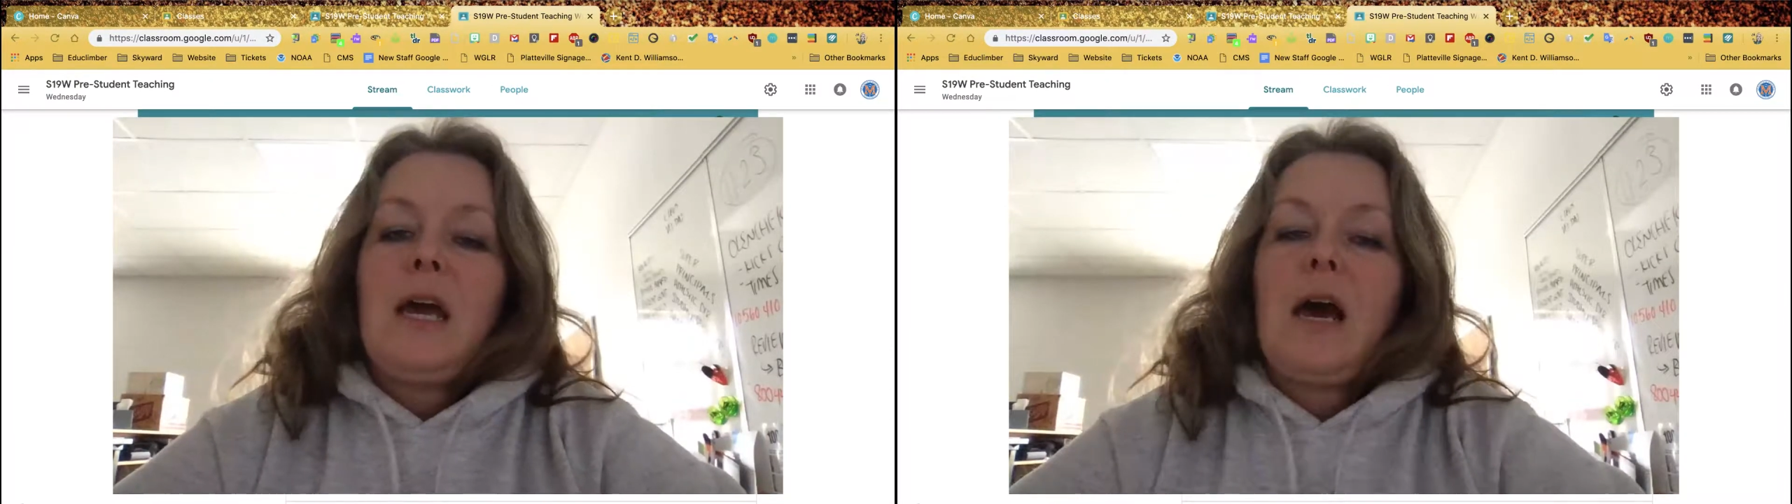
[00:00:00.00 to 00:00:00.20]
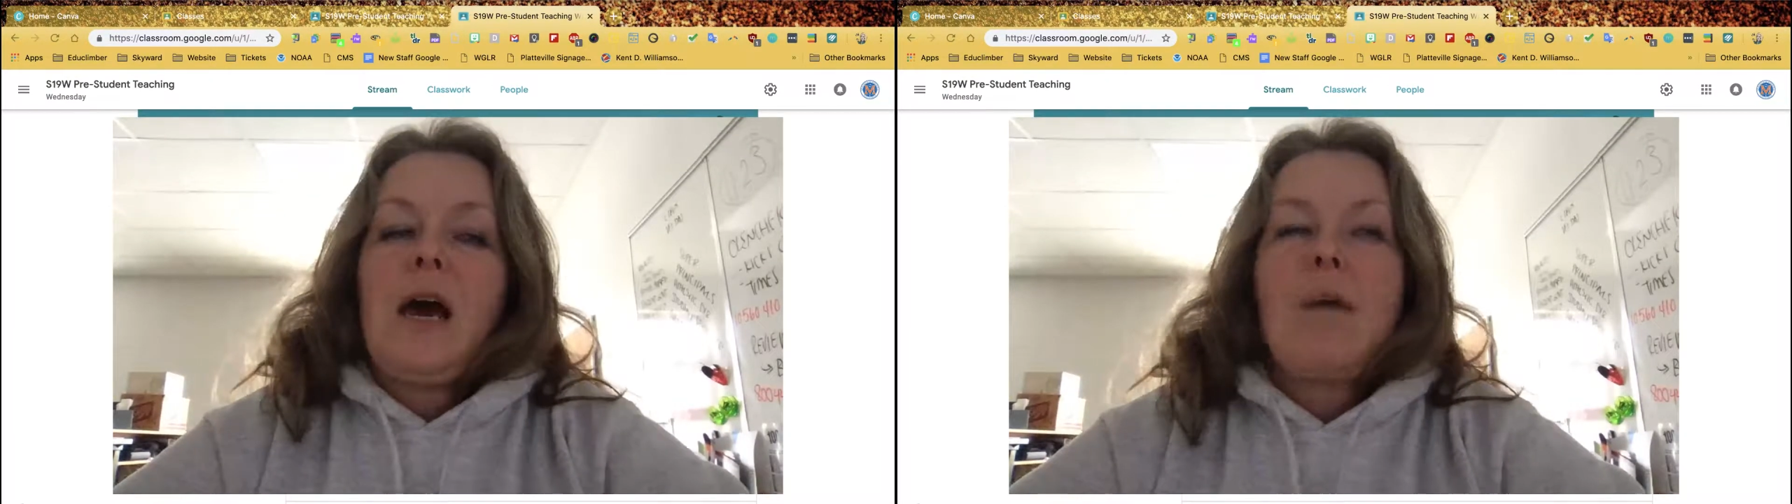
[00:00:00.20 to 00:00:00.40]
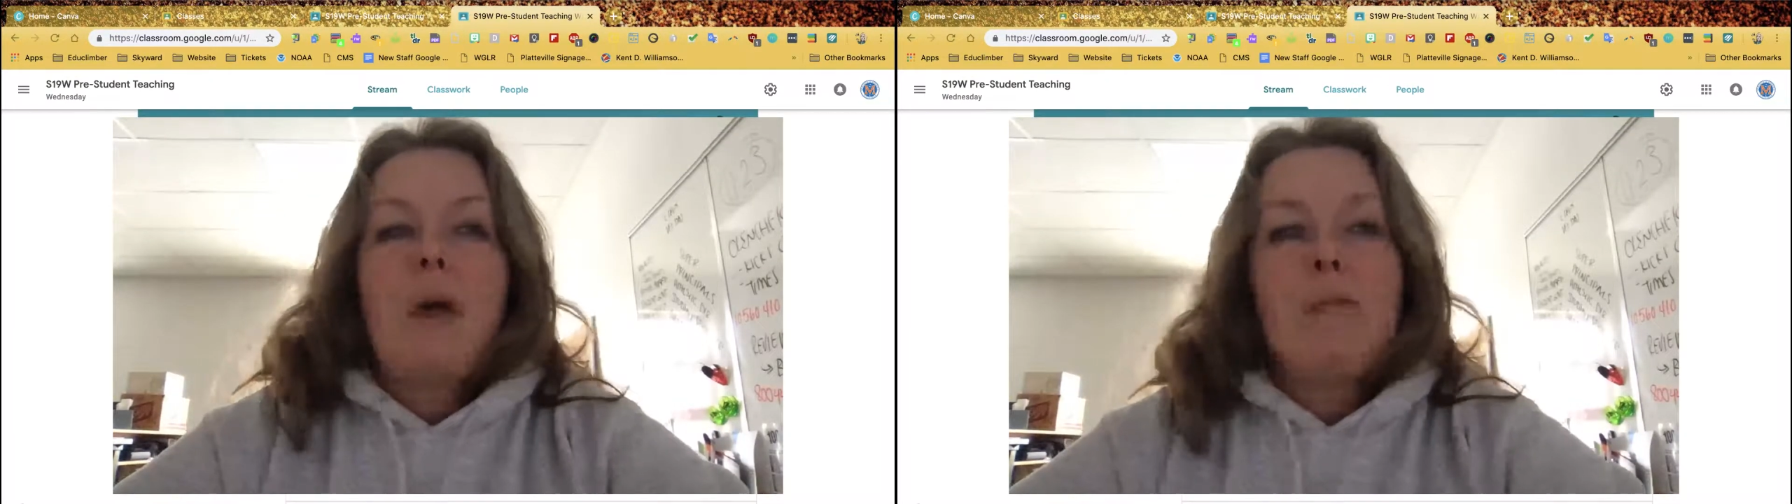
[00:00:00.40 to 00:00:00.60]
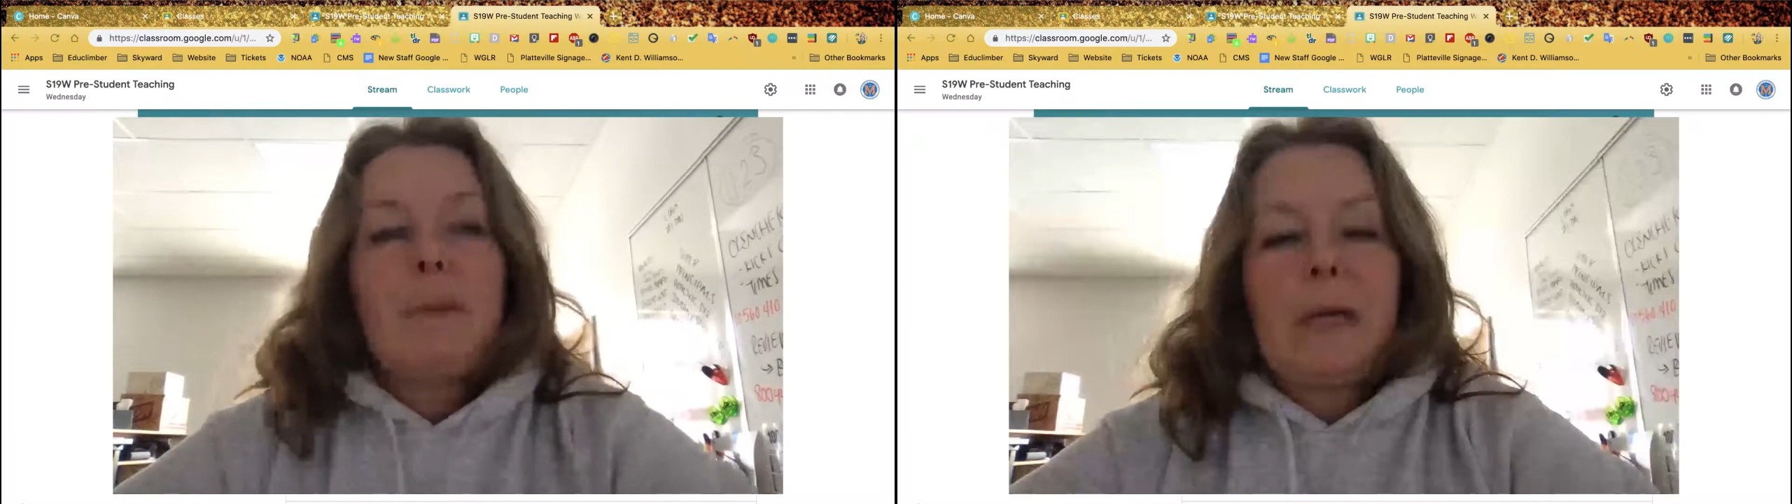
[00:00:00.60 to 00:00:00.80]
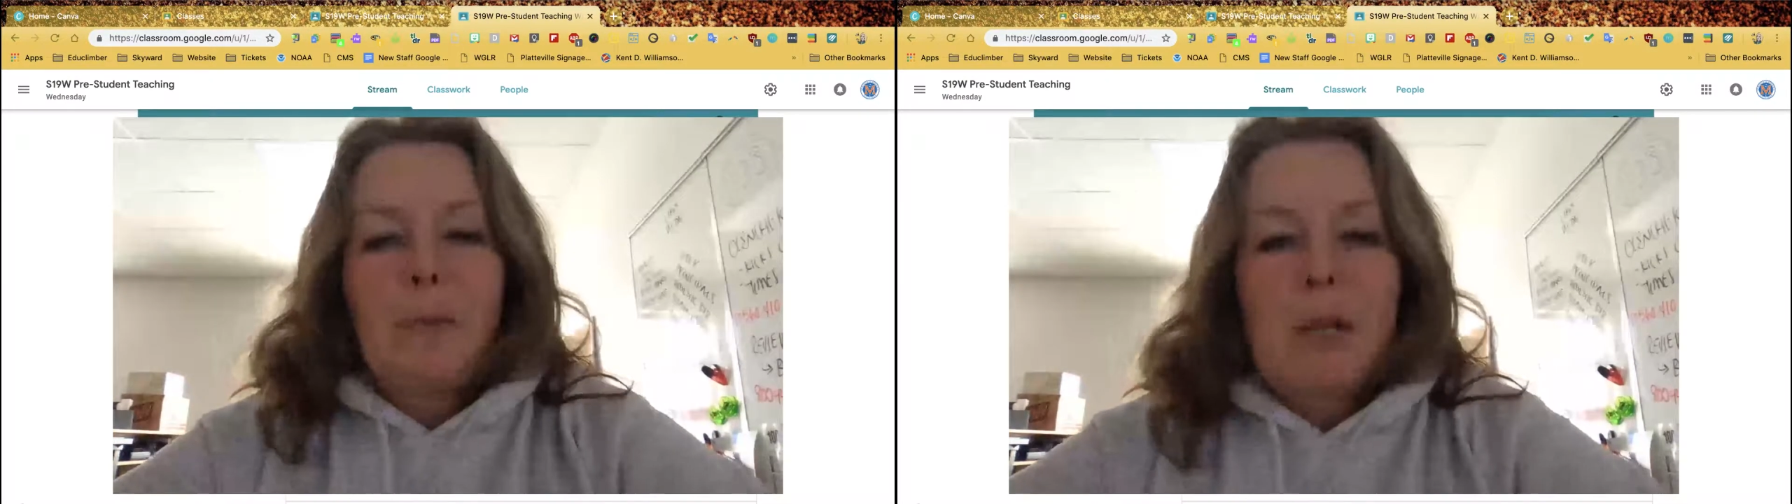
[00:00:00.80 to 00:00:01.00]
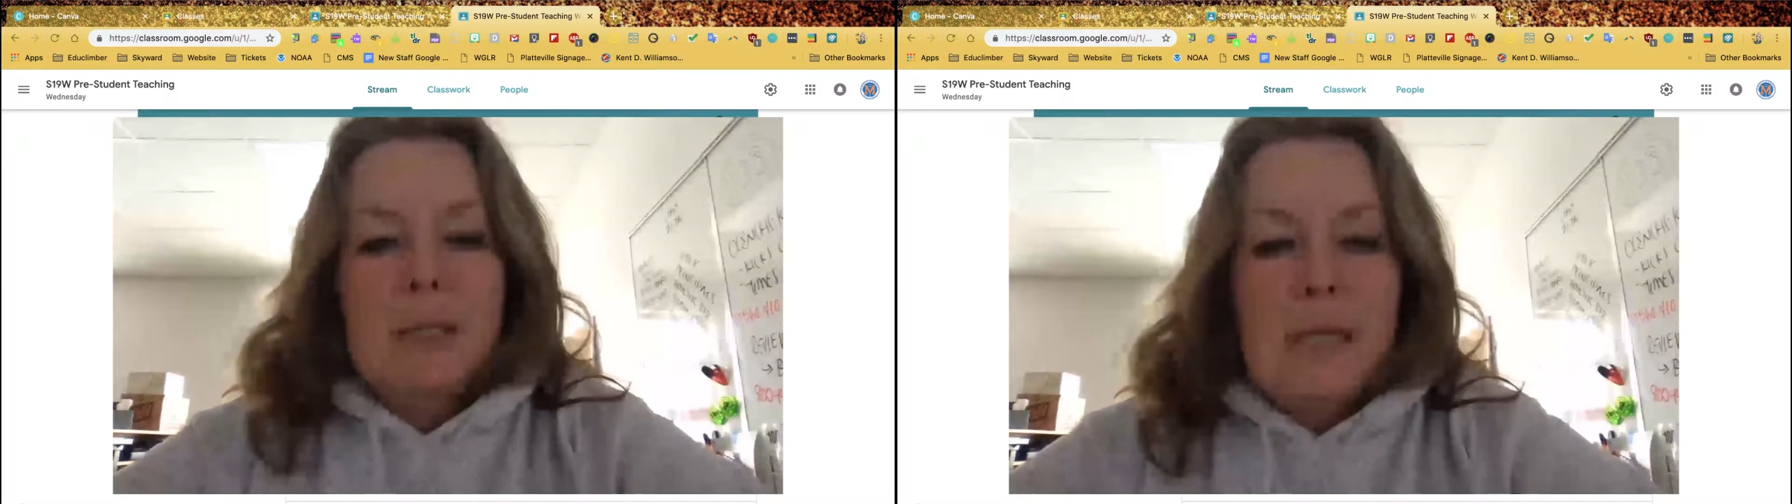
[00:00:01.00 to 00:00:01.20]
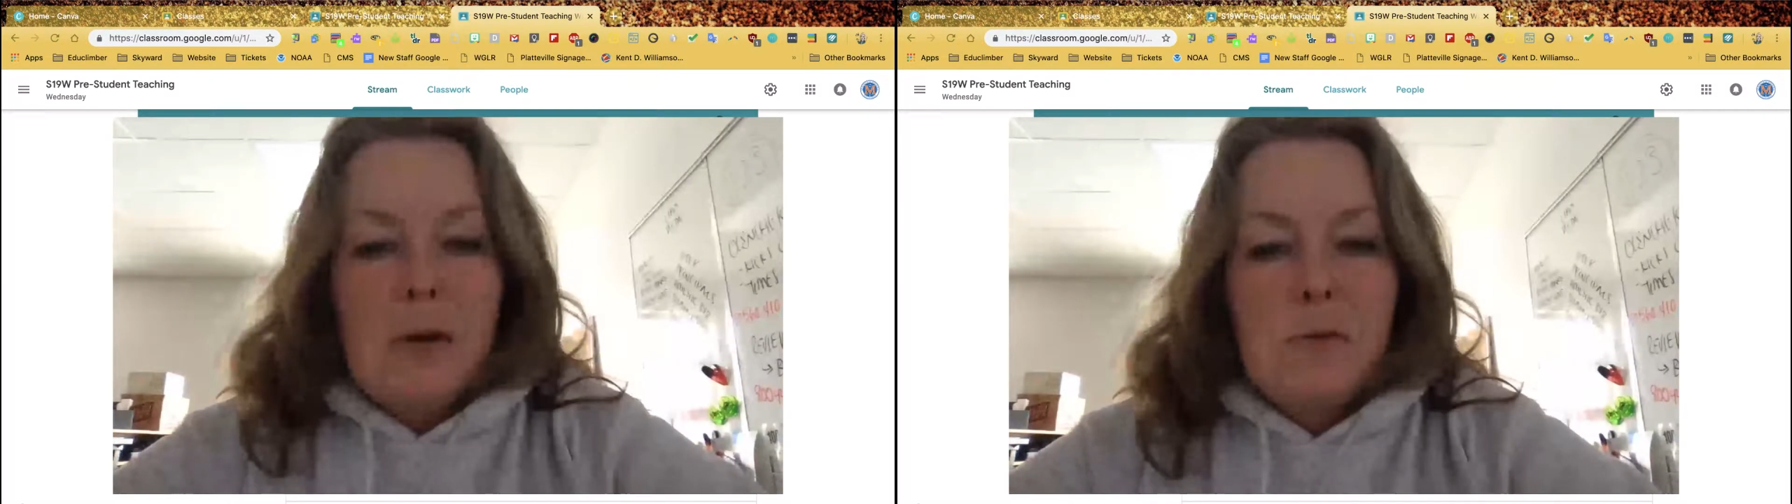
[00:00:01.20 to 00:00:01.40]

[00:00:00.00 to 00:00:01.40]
I'm probably going to break this down